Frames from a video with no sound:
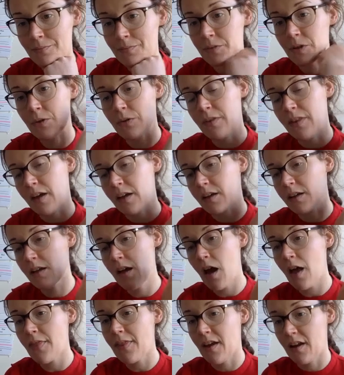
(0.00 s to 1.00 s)
you would then
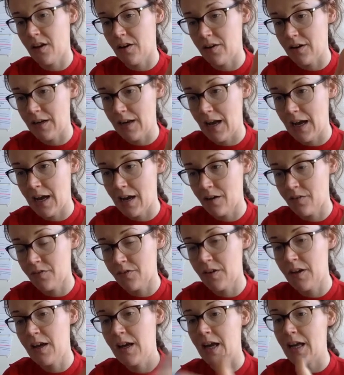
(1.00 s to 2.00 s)
cut that note in half
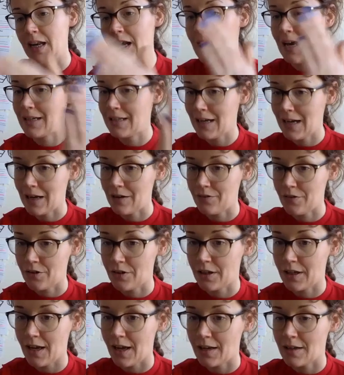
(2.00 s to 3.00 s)
and add half
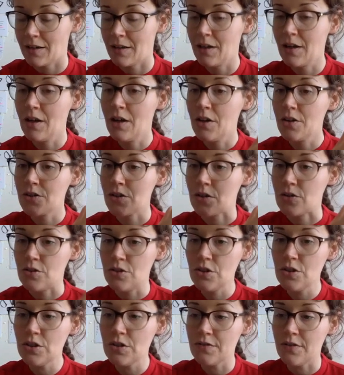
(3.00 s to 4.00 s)
on again. So
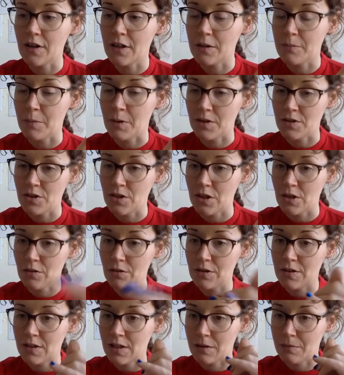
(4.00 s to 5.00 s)
2 divided by
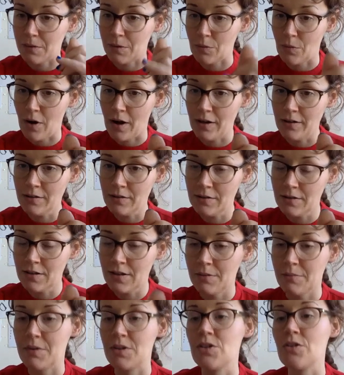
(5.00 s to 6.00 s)
2 is going to be 1.
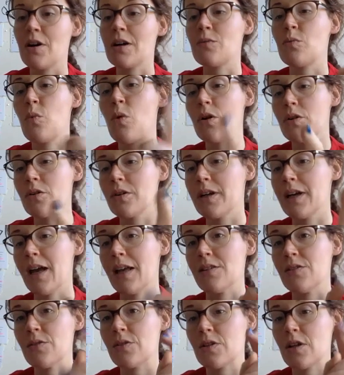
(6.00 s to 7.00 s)
It means you add 1 on
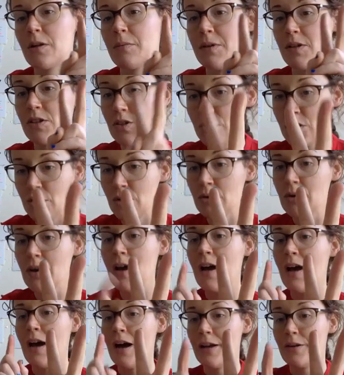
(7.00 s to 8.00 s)
again, so it's going to be 2,
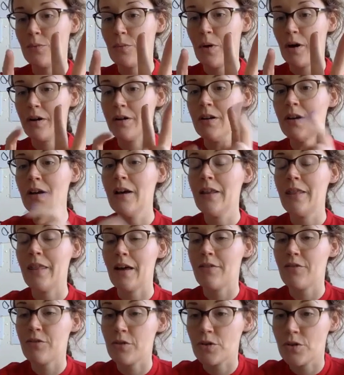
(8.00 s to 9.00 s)
add 1.
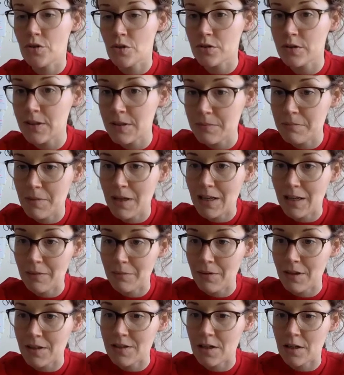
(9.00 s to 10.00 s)
Therefore, a dotted
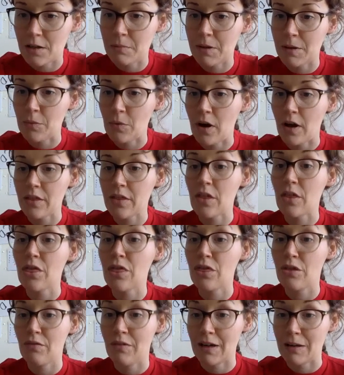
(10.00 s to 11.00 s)
minim is going to be worth
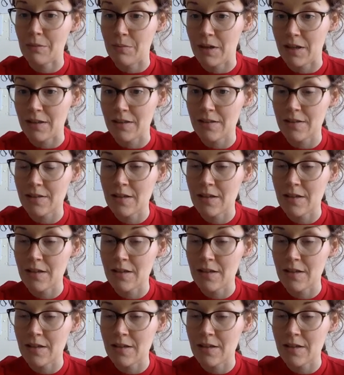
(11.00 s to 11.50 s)
3 beats.